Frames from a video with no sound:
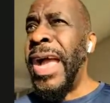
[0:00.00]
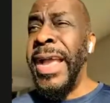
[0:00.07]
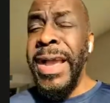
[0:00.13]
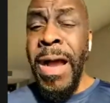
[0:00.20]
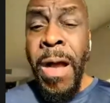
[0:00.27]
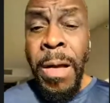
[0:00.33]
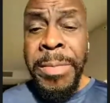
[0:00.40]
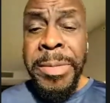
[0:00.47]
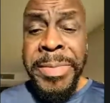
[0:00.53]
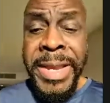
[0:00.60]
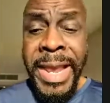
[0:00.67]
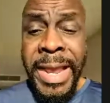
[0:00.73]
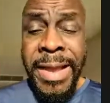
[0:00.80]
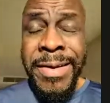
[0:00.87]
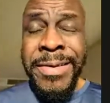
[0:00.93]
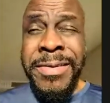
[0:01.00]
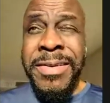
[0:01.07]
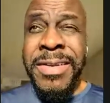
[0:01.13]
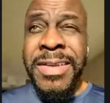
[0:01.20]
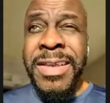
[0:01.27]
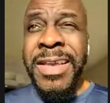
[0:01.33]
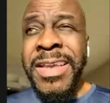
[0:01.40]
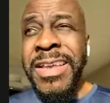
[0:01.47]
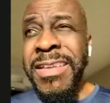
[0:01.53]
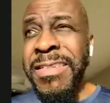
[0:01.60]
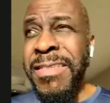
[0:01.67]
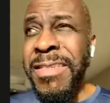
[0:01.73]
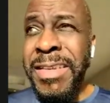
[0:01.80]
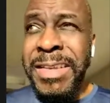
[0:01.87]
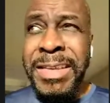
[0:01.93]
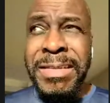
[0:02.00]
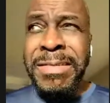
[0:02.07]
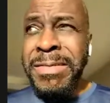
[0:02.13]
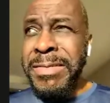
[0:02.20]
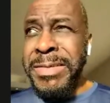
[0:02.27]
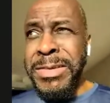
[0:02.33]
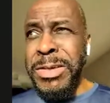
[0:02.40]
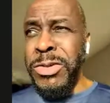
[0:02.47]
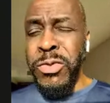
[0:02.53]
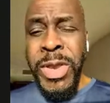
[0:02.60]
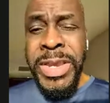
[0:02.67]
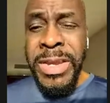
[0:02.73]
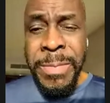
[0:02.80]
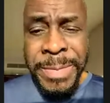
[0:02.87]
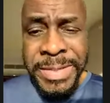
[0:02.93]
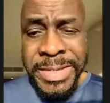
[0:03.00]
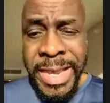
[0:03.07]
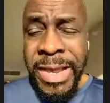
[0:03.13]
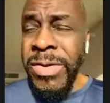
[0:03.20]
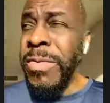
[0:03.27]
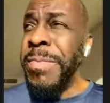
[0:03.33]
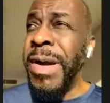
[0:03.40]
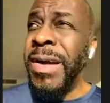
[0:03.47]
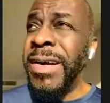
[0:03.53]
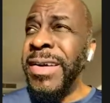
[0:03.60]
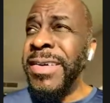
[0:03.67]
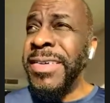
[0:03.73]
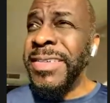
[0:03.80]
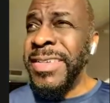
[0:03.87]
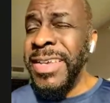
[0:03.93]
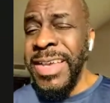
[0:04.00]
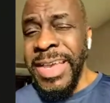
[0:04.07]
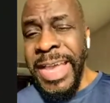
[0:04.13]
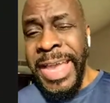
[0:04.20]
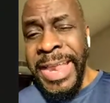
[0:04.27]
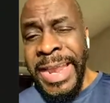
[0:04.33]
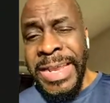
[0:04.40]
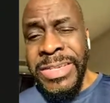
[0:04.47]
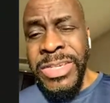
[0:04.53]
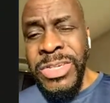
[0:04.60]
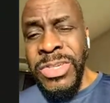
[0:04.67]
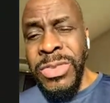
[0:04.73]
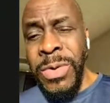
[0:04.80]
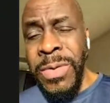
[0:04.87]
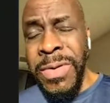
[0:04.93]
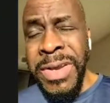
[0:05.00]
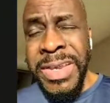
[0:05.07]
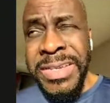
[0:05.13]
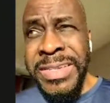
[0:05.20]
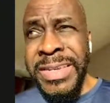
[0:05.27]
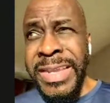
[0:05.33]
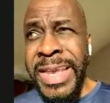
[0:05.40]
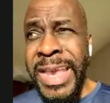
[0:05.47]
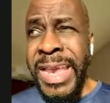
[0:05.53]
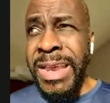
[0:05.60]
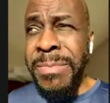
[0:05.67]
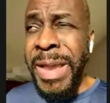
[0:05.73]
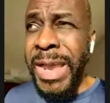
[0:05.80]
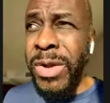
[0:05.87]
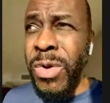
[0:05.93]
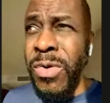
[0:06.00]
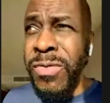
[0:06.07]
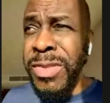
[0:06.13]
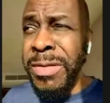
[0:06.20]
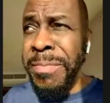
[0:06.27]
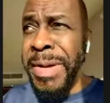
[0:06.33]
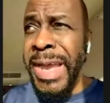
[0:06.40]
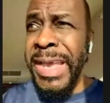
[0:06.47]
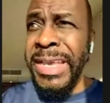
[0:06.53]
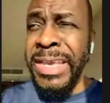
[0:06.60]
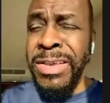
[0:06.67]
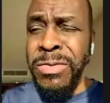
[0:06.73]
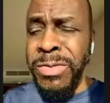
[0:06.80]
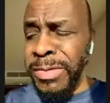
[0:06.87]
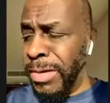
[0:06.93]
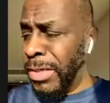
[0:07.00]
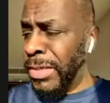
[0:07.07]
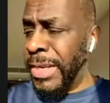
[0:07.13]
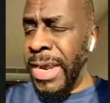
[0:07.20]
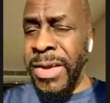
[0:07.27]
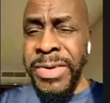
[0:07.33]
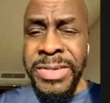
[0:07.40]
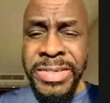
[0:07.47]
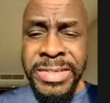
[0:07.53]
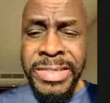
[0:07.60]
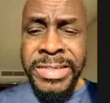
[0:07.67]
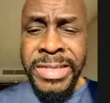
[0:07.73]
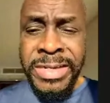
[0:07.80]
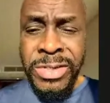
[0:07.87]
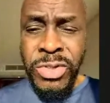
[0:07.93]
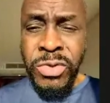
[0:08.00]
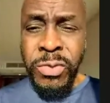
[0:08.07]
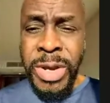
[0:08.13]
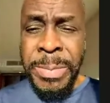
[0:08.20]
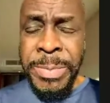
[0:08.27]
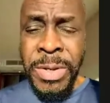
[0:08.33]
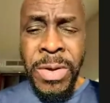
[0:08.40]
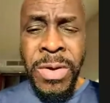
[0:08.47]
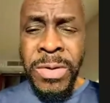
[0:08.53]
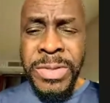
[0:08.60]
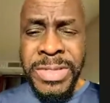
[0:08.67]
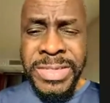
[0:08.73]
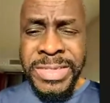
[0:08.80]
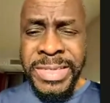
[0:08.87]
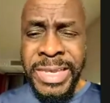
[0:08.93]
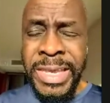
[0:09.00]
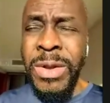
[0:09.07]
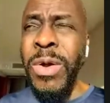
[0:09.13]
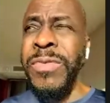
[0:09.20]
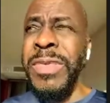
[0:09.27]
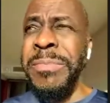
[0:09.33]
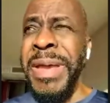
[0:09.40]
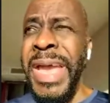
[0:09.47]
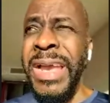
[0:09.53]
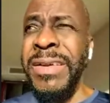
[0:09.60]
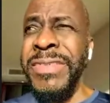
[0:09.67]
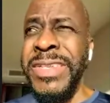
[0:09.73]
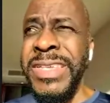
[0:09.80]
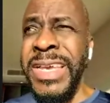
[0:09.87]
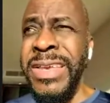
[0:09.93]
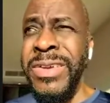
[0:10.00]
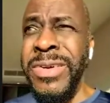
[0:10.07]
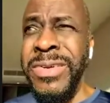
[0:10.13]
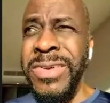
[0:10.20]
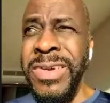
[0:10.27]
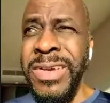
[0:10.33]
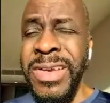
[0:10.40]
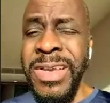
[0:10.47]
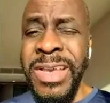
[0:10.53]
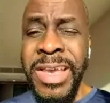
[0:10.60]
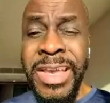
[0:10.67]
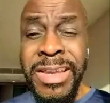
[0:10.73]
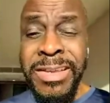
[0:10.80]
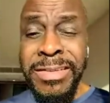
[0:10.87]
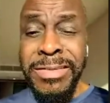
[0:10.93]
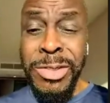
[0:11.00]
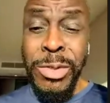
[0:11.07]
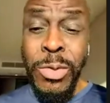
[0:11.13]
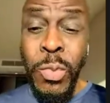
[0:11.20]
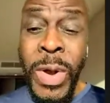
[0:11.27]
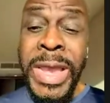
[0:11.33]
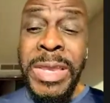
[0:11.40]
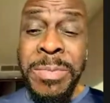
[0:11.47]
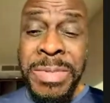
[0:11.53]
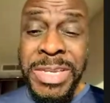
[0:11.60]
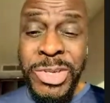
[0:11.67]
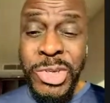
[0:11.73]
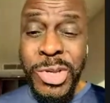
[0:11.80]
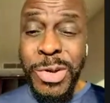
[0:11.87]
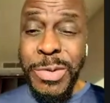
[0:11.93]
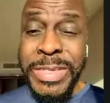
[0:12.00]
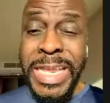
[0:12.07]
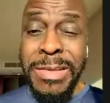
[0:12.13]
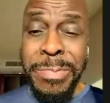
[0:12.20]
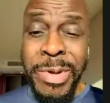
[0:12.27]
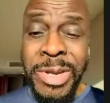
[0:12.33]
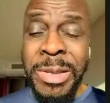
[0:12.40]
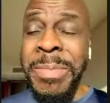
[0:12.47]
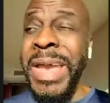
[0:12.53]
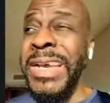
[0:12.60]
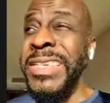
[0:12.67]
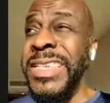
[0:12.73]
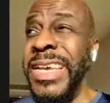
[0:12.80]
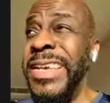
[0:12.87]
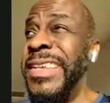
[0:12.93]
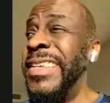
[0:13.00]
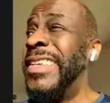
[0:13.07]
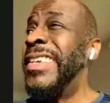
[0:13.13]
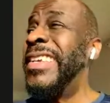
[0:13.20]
I calm him down, straighten up his handlebars, and as he's throwing his leg back over the bike, he looks down and sees that he scraped all the skin off the back of his ankle, and till the white meat shows, like Bernie Mac said,